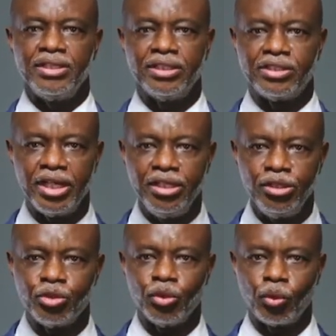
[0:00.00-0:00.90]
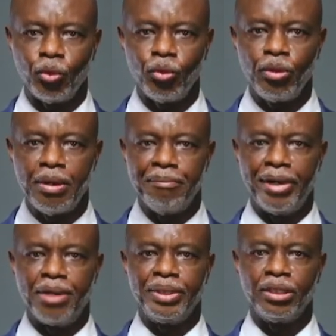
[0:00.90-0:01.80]
The journey to your goal
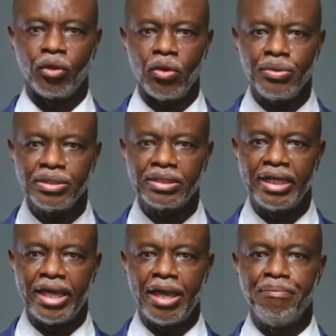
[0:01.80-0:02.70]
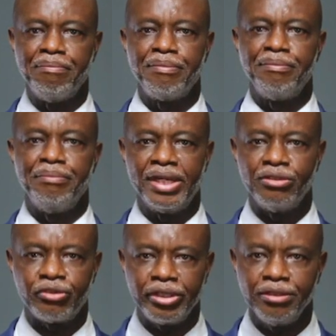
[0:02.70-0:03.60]
might be long and
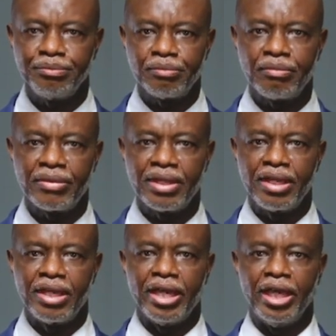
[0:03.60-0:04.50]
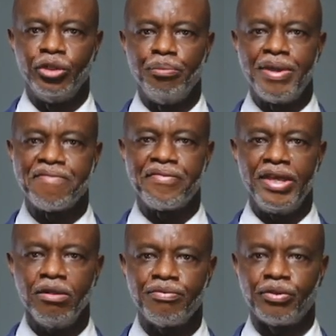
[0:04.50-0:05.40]
meandering, and you may
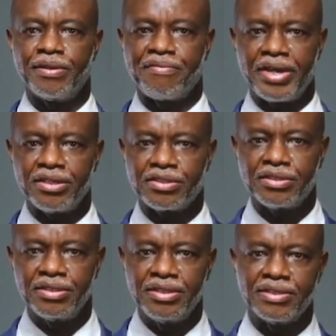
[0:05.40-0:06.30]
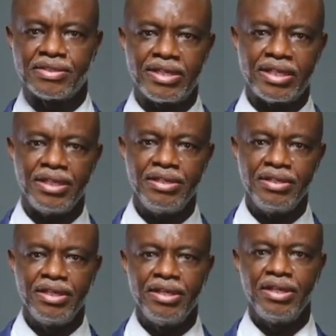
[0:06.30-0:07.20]
fail for the first,
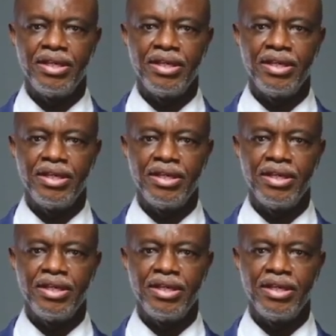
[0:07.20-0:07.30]
second,